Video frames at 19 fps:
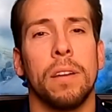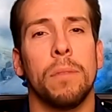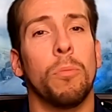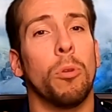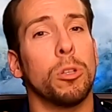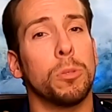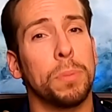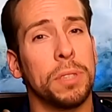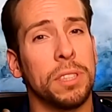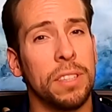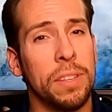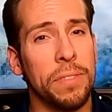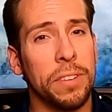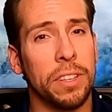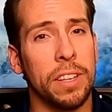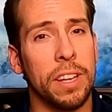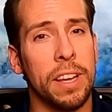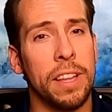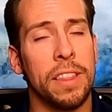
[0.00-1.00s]
More
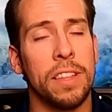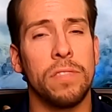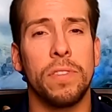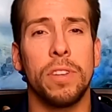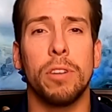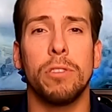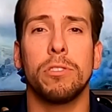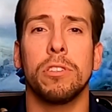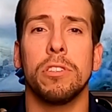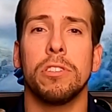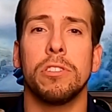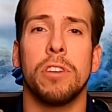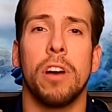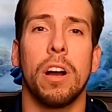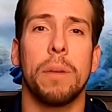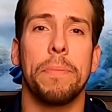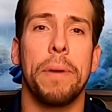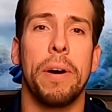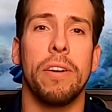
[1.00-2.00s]
specifically, this video is going to
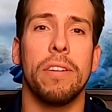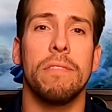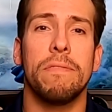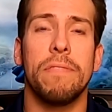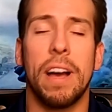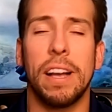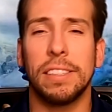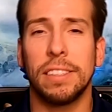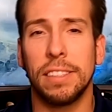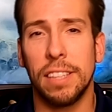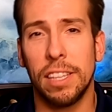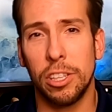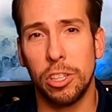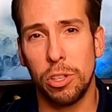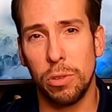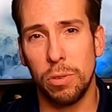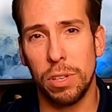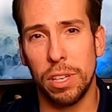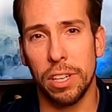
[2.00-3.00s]
talk about investing in
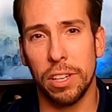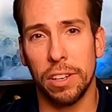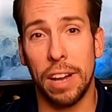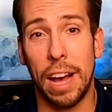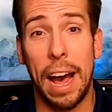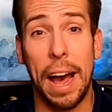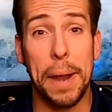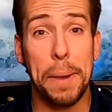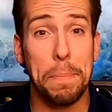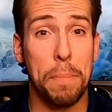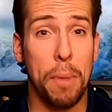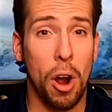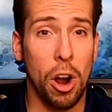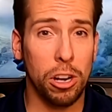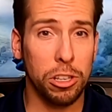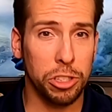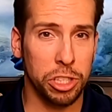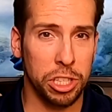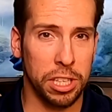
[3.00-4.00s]
Qyld on
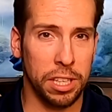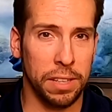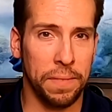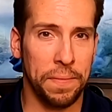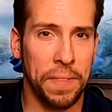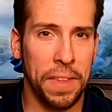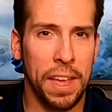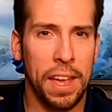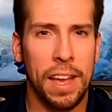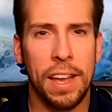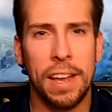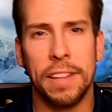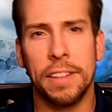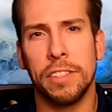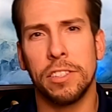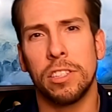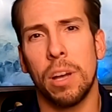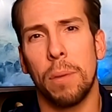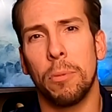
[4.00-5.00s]
margin in
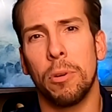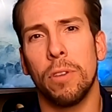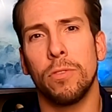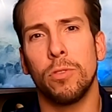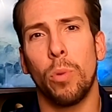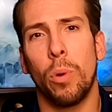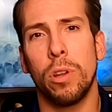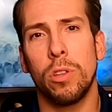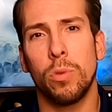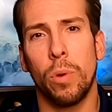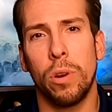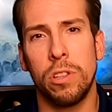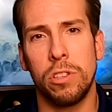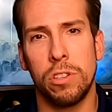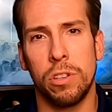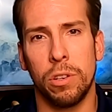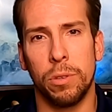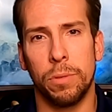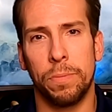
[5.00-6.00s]
the summer of
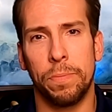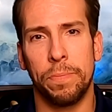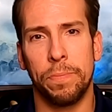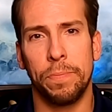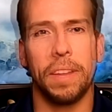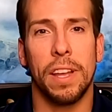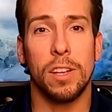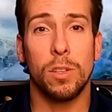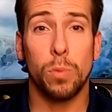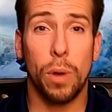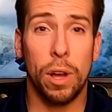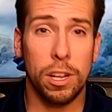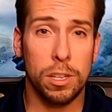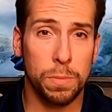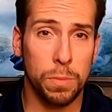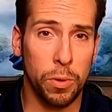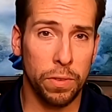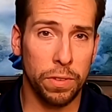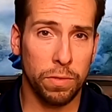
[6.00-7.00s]
2022, as well
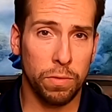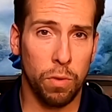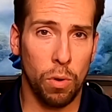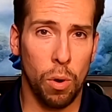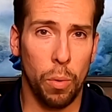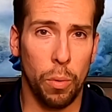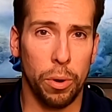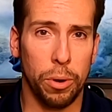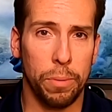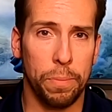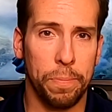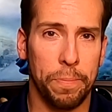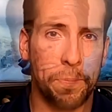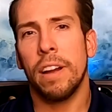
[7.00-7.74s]
as moving forward.